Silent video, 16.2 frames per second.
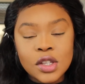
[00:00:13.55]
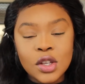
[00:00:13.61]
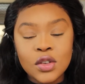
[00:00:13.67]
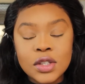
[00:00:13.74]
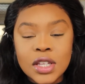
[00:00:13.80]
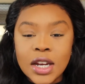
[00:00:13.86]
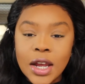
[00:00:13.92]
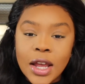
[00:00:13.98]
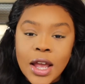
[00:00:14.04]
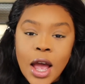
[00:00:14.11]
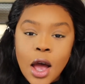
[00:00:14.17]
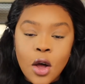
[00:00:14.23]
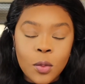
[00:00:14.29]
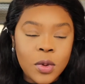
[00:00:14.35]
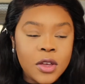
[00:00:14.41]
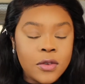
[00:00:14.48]
So today
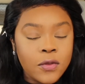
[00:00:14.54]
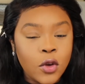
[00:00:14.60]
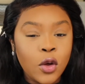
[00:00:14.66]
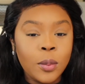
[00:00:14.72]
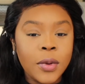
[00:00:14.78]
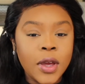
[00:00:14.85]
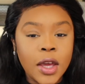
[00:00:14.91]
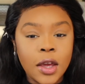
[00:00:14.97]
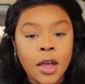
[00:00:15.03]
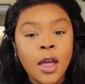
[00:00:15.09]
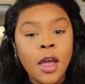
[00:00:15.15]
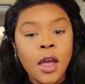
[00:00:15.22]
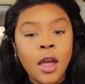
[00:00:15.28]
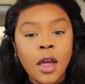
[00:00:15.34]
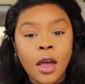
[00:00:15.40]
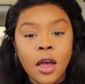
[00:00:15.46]
I'll be filming
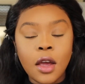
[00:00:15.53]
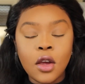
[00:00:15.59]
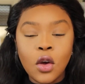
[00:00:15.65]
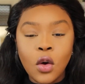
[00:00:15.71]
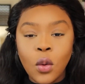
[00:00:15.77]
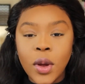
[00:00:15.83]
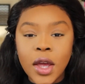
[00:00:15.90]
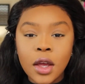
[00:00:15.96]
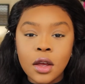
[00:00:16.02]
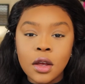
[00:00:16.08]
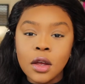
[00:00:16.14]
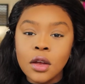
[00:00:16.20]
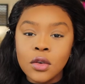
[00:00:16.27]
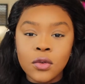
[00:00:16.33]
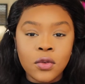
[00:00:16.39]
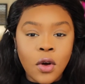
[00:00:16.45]
a quick
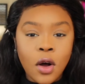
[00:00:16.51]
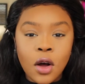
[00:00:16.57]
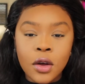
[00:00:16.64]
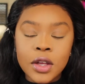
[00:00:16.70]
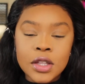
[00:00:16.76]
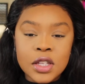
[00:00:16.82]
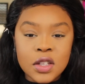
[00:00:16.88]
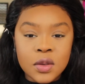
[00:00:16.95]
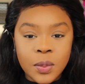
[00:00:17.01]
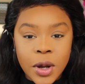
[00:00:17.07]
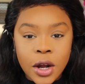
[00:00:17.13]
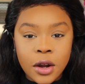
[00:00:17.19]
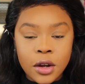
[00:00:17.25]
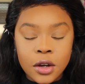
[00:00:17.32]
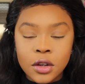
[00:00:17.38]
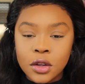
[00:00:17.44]
fall
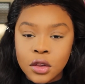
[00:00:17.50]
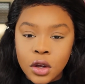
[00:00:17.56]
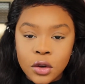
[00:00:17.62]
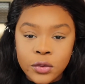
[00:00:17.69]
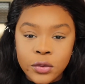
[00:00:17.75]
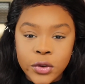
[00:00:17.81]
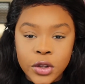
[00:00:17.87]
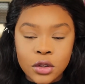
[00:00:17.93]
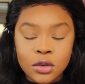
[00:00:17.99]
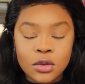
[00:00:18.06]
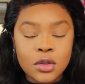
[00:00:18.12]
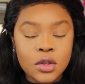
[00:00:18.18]
inspired look for you.